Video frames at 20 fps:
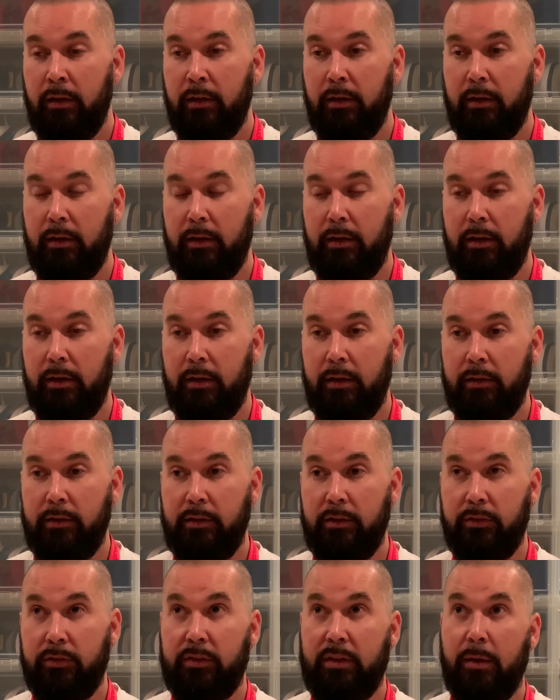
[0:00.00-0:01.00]

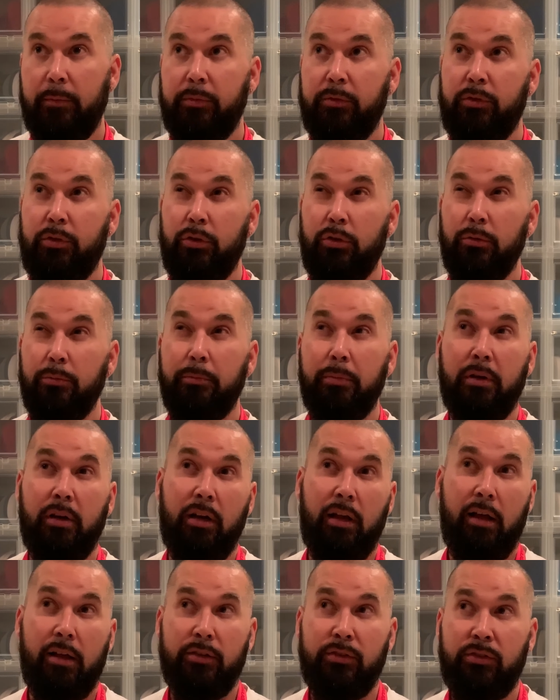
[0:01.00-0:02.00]
the step 2
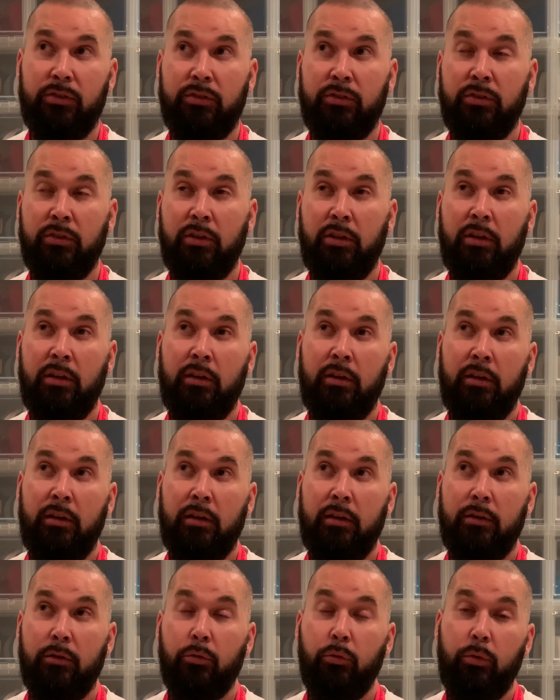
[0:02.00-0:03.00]
plus
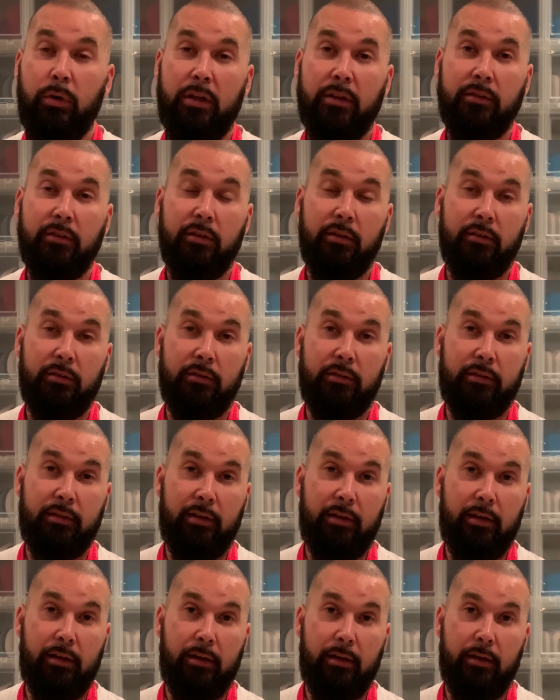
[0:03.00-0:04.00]
with
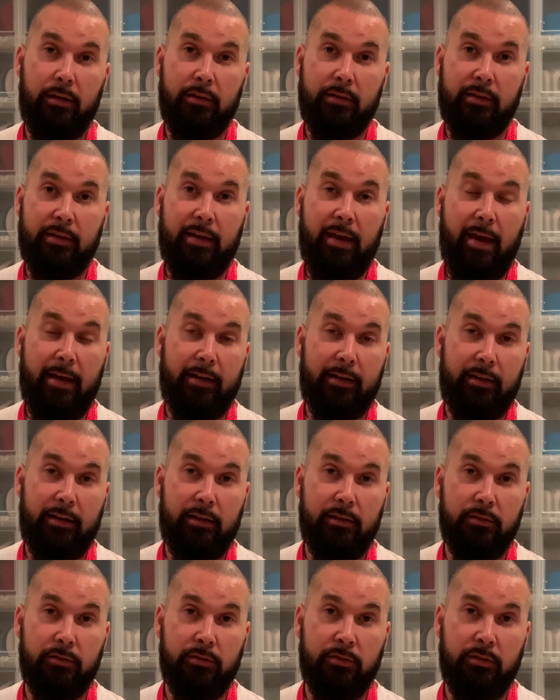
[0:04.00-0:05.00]
the
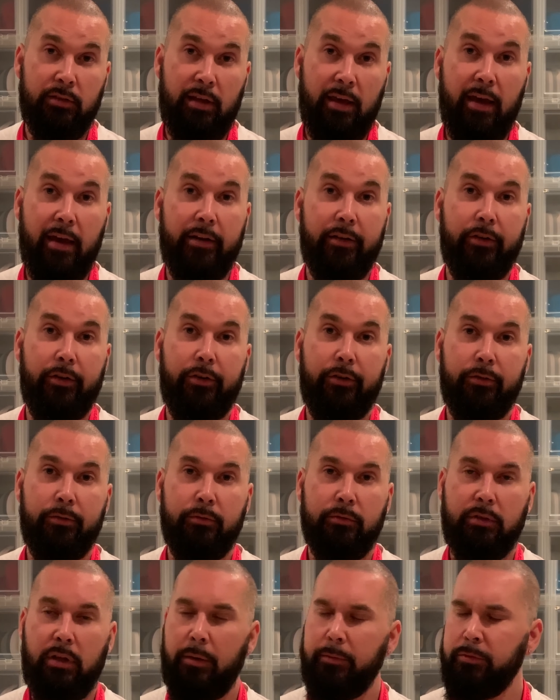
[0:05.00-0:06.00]
catless header.
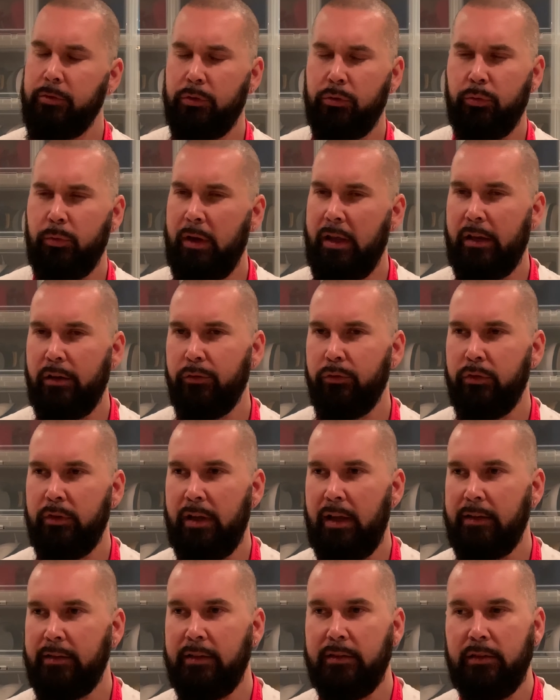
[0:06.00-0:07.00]
So I'm just waiting for
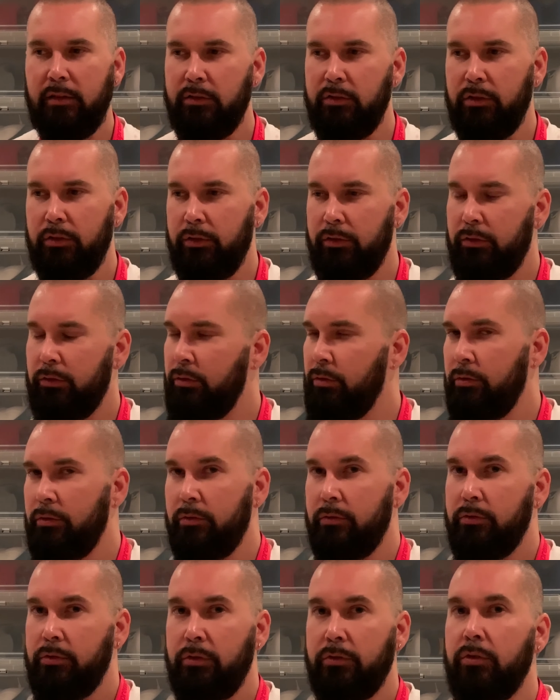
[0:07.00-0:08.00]
that. This is just
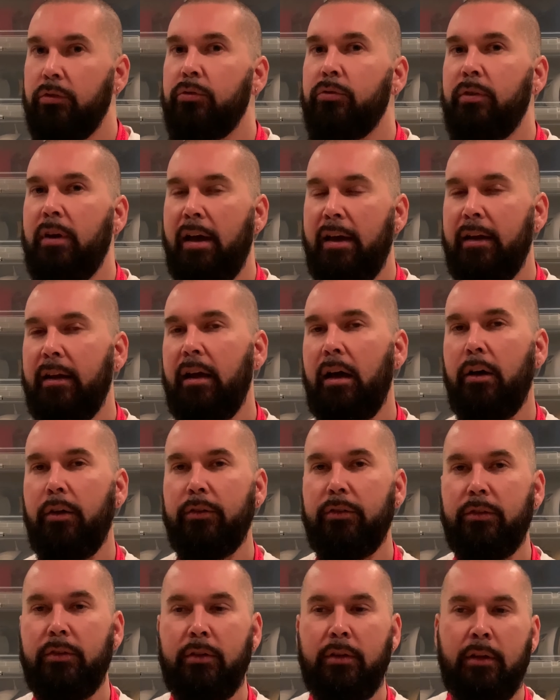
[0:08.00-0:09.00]
to try it
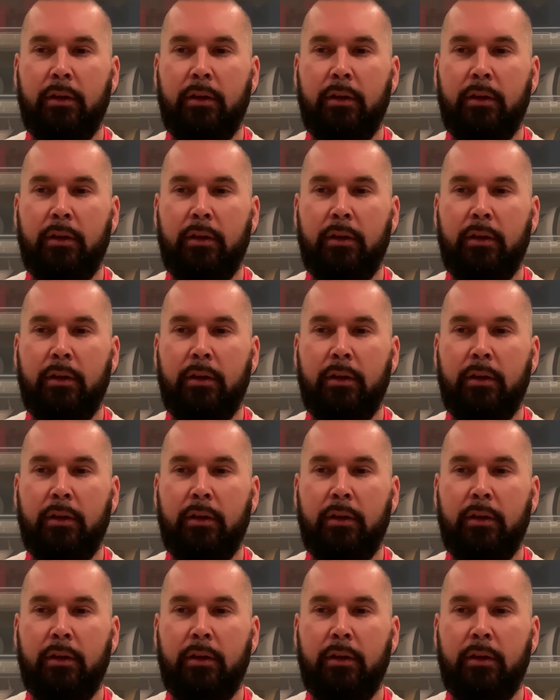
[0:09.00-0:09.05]
out.